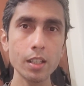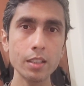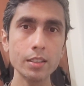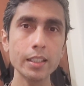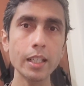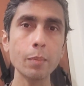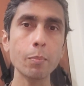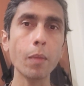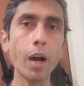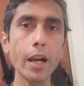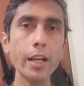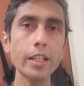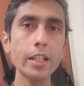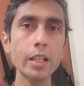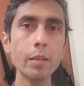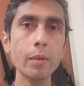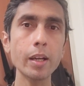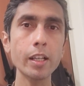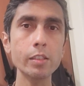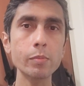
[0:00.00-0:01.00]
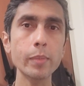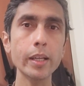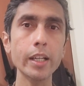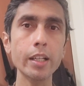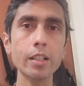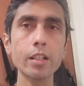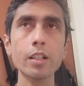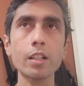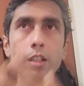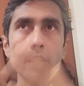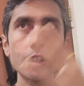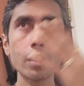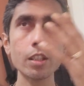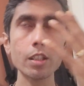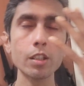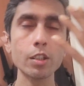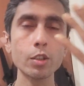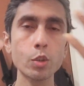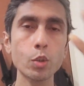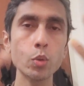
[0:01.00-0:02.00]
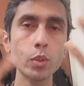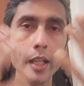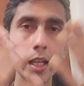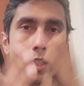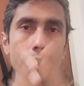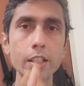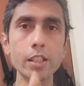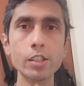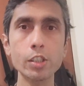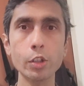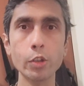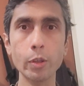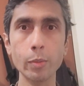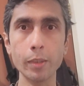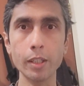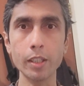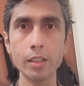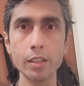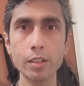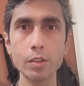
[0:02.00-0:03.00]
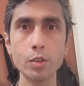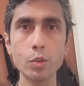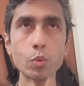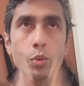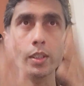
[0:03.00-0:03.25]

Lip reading: that my team has made to that disagreement,